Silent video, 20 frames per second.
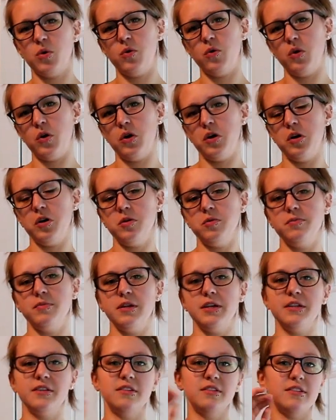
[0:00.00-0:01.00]
or
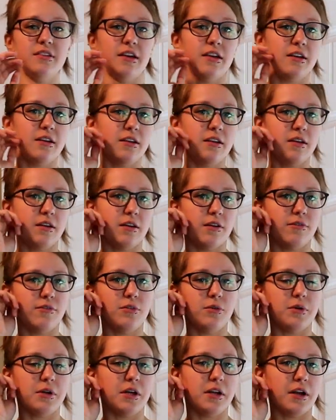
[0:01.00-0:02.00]
instead
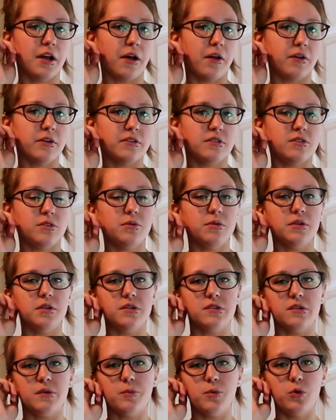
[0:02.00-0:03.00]
of doing a necklace,
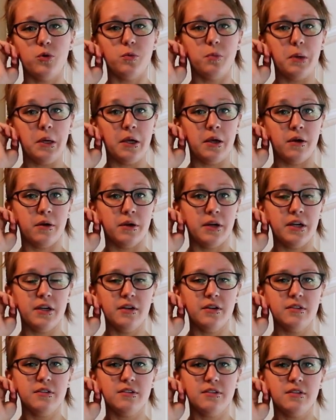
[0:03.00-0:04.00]
doing some hoop
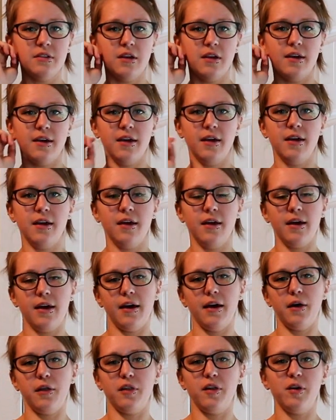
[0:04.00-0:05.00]
earrings,
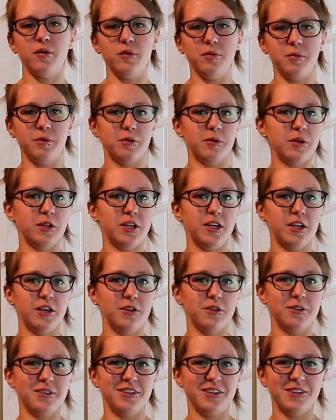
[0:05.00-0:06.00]
I think would be really
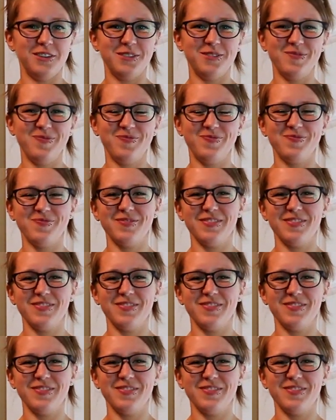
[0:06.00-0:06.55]
cute too.